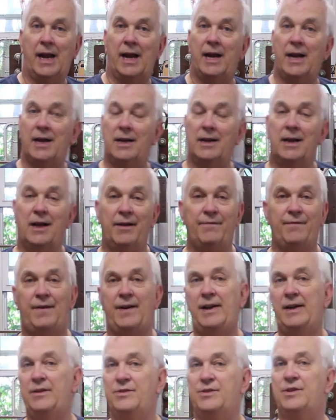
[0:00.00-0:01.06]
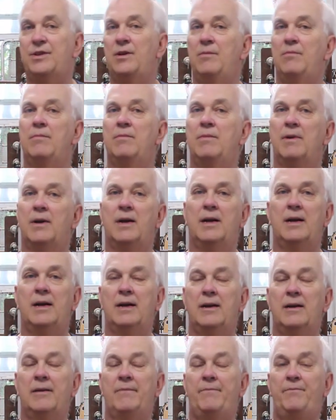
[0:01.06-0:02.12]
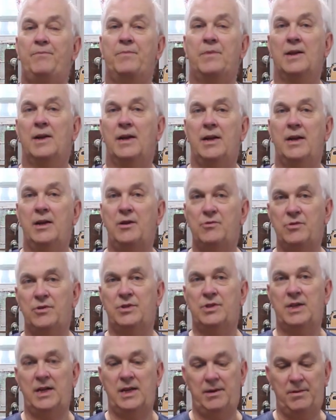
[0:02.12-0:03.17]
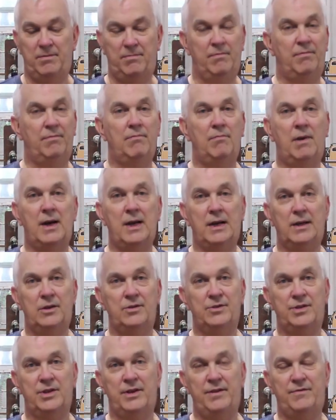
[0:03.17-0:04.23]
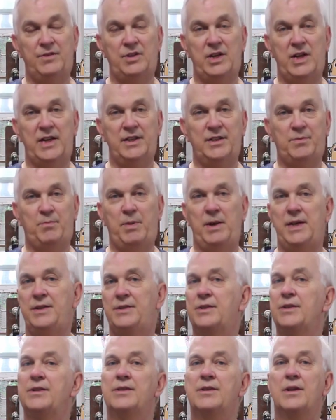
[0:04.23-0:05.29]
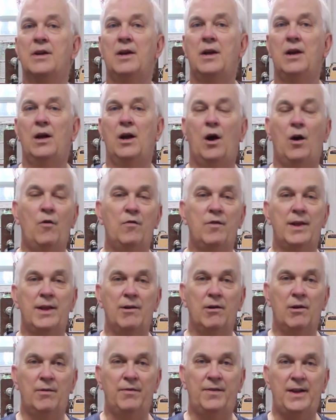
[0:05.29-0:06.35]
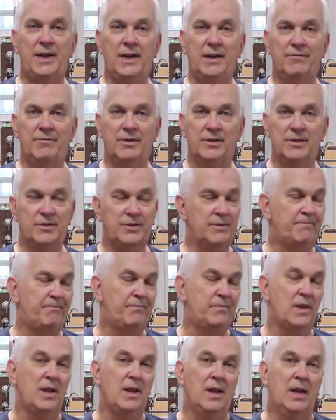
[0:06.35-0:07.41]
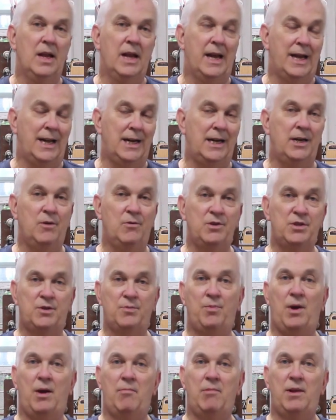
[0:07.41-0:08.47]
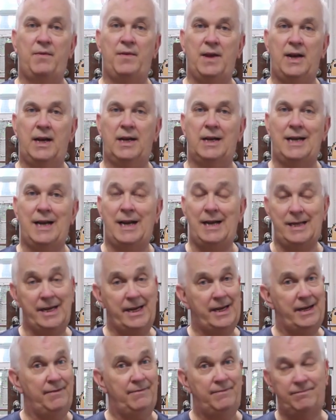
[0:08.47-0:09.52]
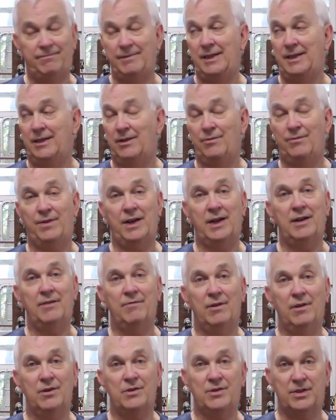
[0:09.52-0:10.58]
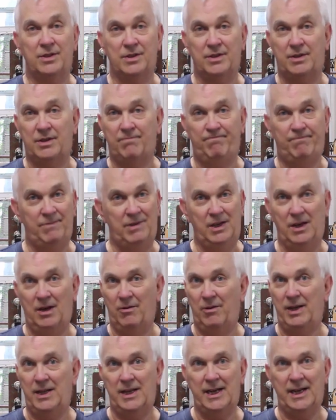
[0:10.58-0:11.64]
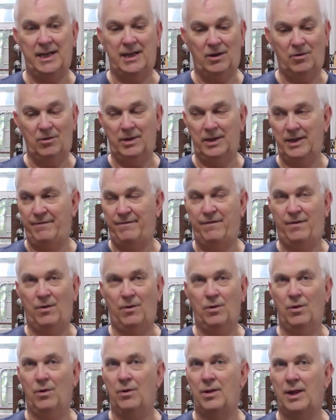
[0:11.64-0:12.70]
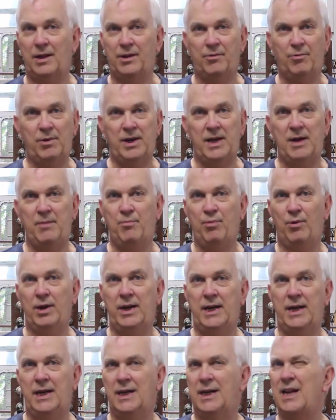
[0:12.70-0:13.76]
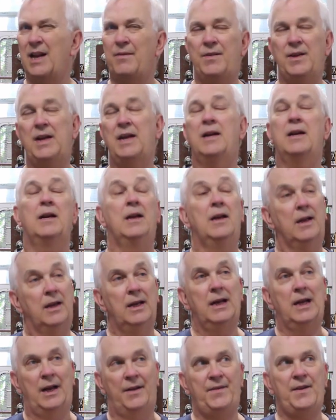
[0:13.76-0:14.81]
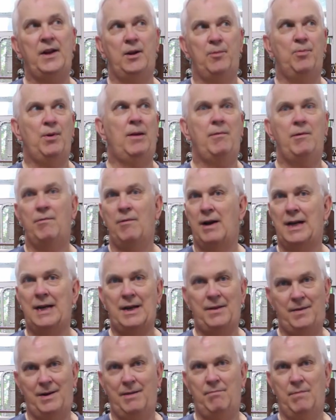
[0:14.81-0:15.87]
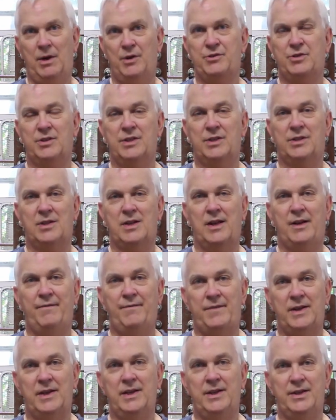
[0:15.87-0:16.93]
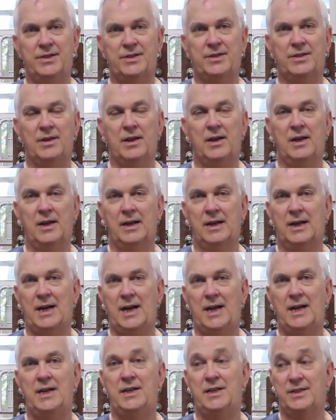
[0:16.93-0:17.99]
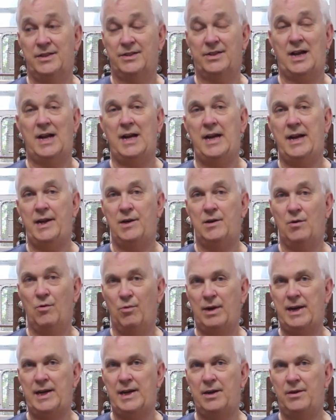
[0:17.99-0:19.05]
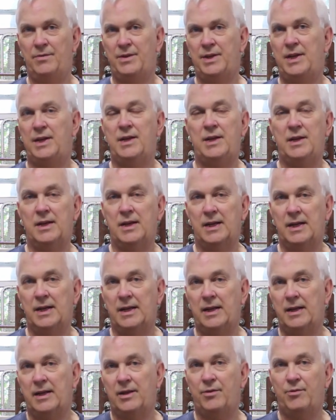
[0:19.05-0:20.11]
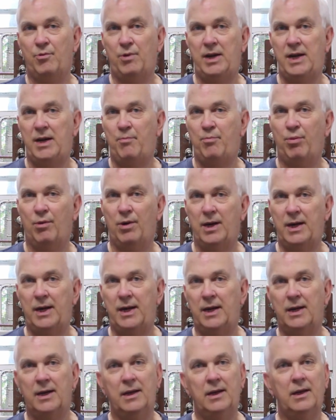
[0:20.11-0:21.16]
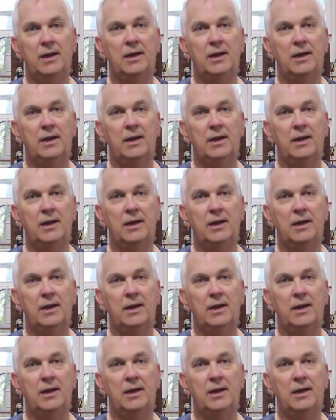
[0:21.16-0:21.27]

And I found some uh, interesting models of chess pieces over there on Thingiverse. And I know what you're probably thinking, hey Dave, you know, Thingiverse is, you know, isn't that only for like three D printing? And I think, I think you're probably right. I think most of the stuff is kind of designed around the uh, three D printing